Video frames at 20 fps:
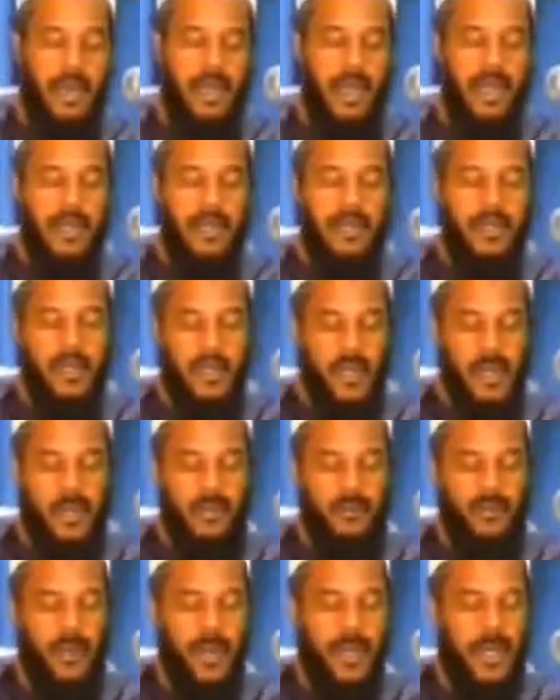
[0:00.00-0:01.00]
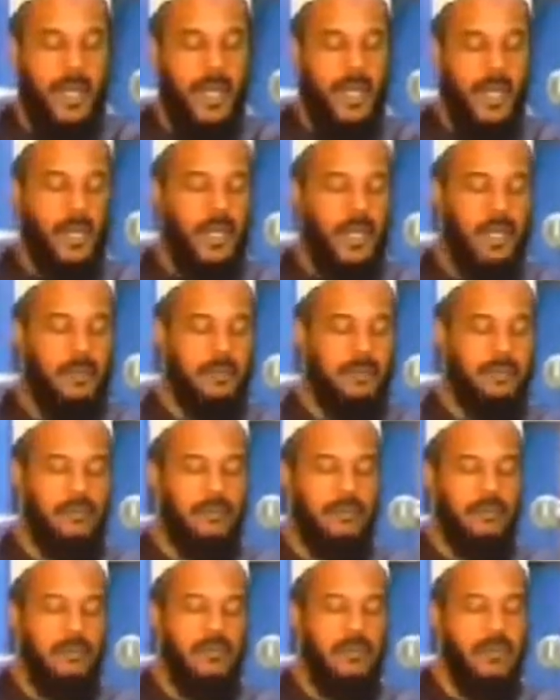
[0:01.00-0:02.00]
areas of
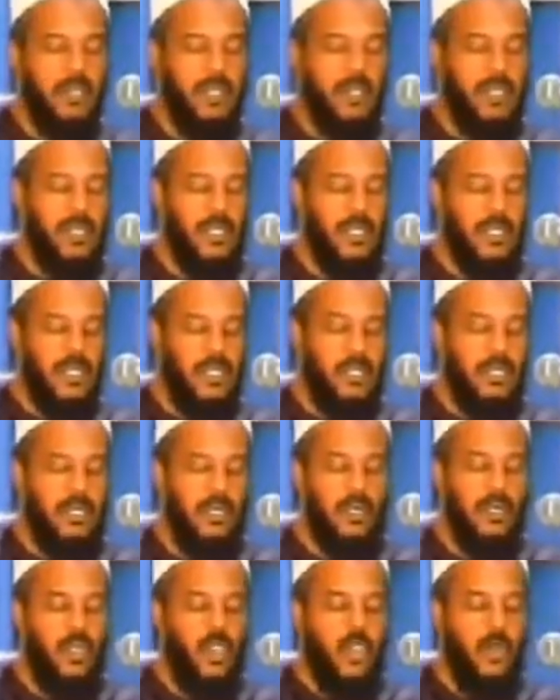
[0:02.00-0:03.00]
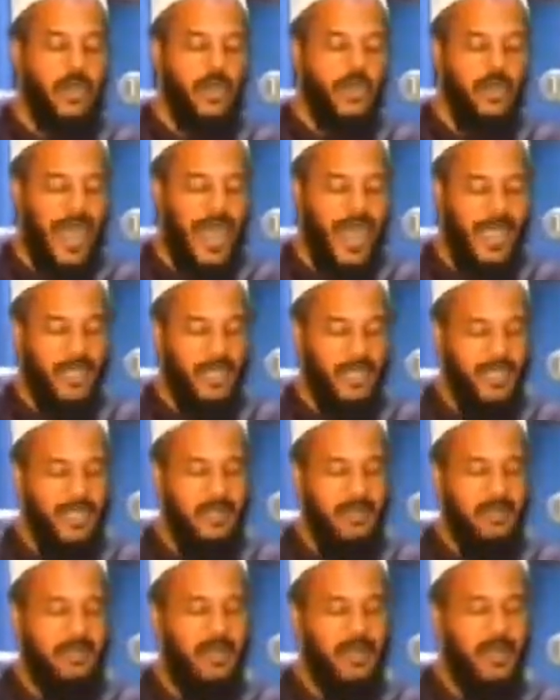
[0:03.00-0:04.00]
human
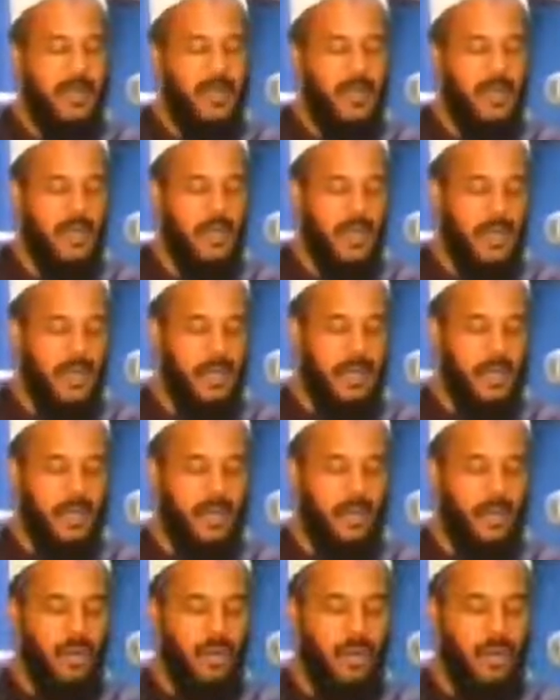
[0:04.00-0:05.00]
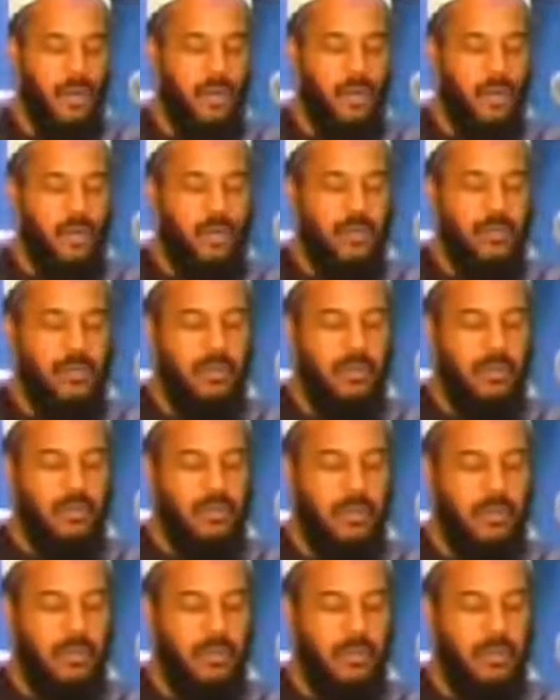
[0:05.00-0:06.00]
rights who
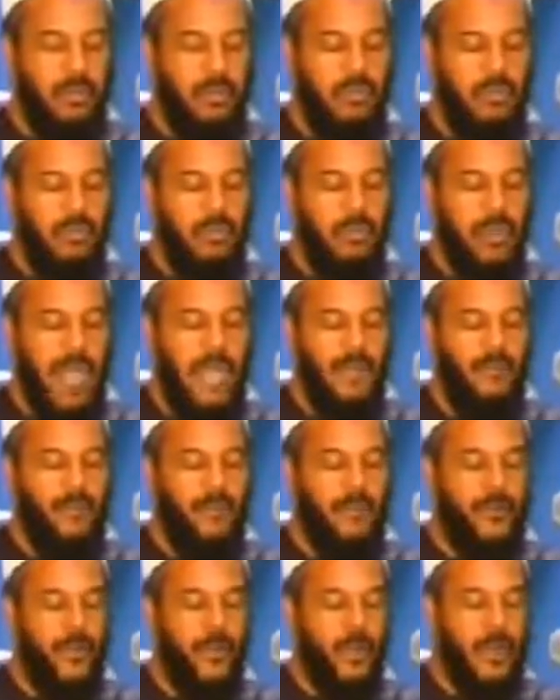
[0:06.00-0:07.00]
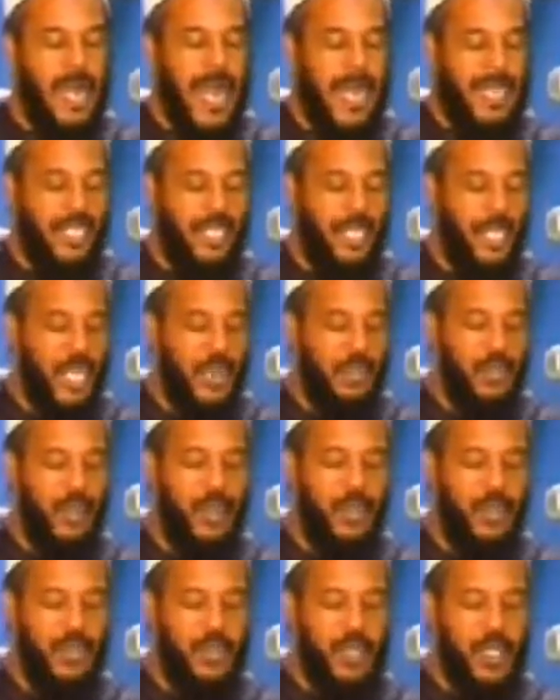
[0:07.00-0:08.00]
have actually
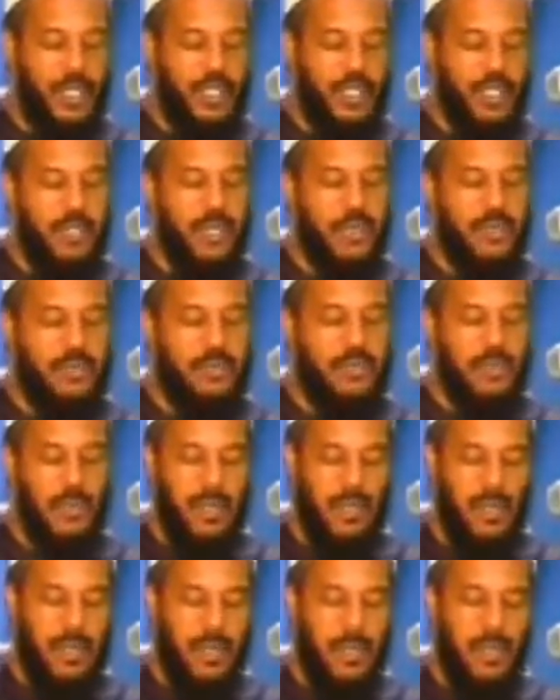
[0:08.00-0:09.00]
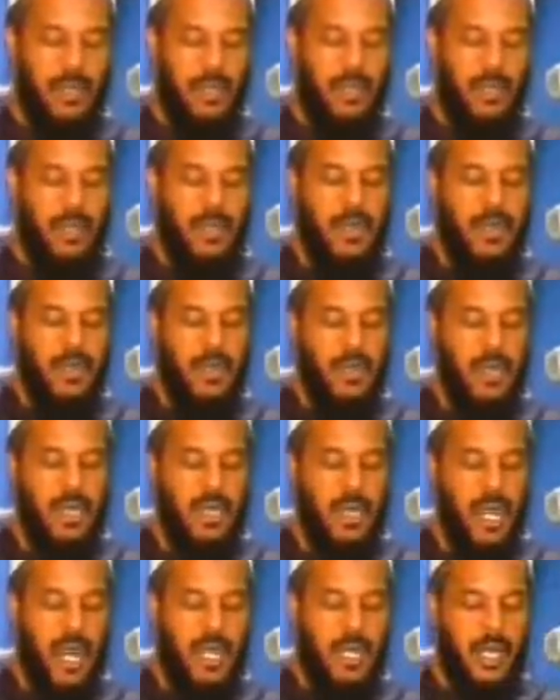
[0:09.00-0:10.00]
opposed this. There is
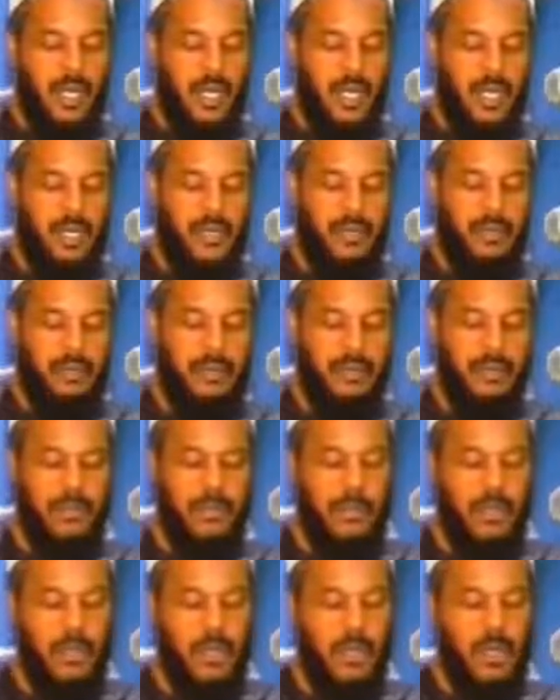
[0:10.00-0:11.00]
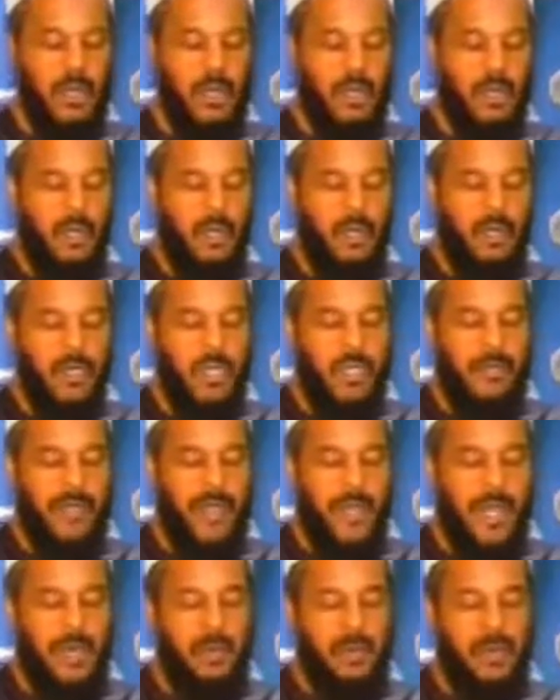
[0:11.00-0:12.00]
an article which
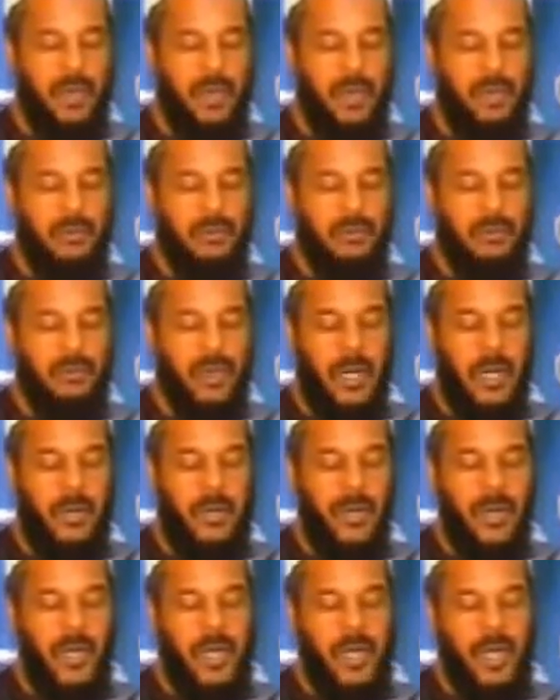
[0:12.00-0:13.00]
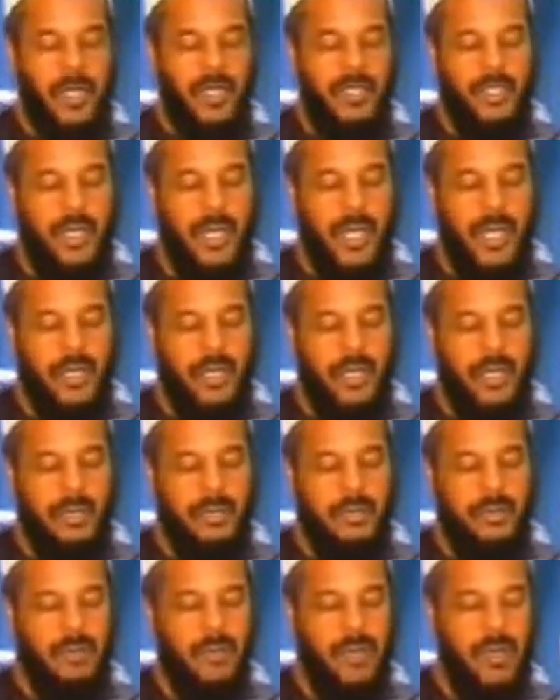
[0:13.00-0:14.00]
is available on the
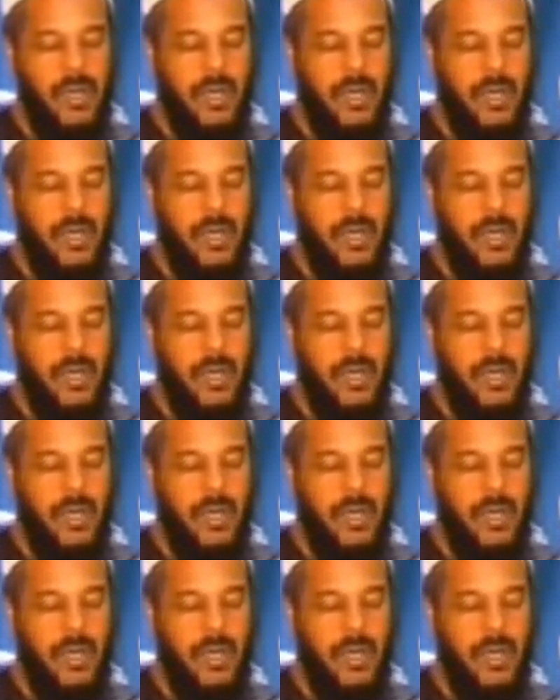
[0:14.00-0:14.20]
internet,